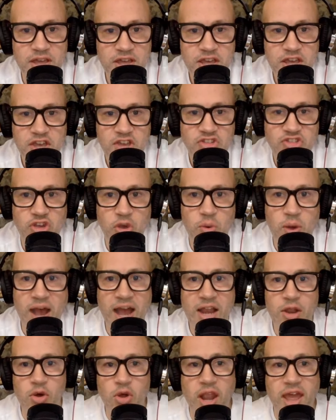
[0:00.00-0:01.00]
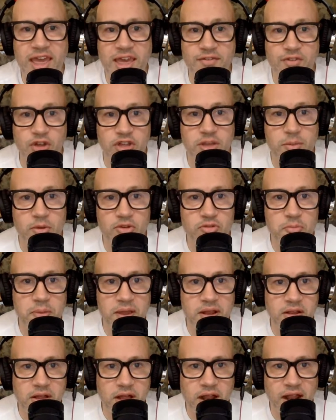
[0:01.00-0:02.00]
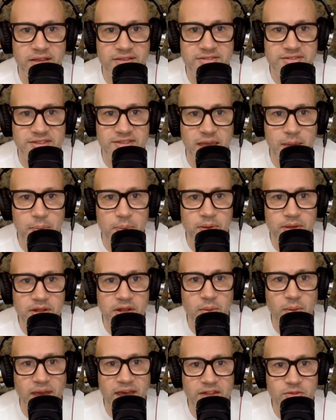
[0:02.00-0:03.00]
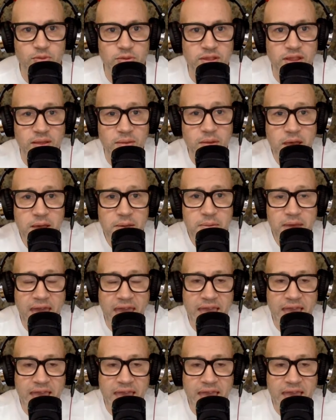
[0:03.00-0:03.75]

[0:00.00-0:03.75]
I was going to so say, I look, look like I've got the most middle class tip in the world with you do.